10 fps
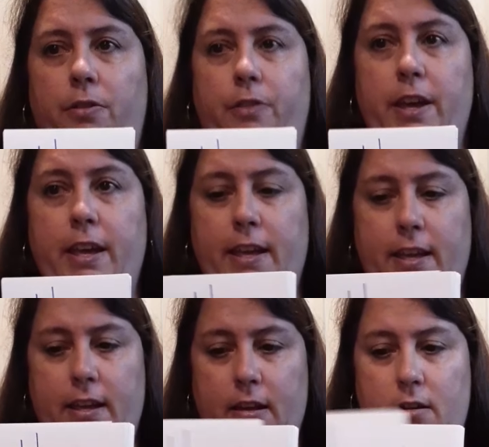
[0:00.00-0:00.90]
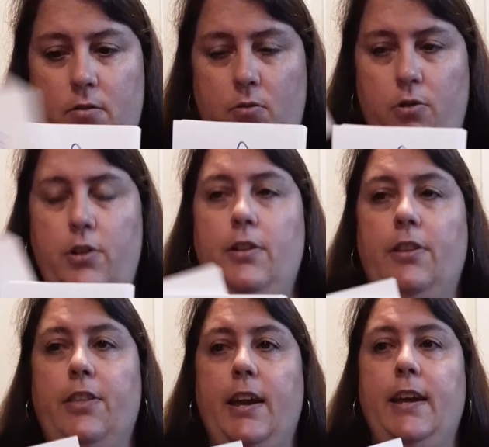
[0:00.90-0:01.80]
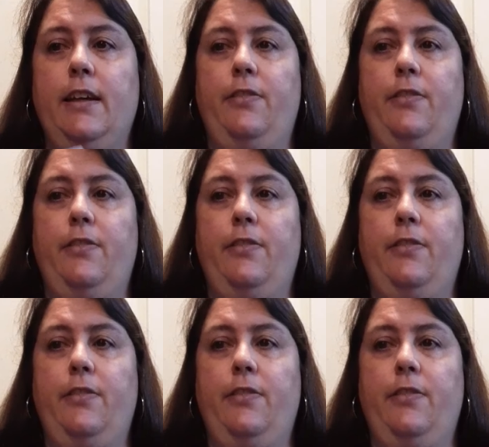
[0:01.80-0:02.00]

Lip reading: The, or you can say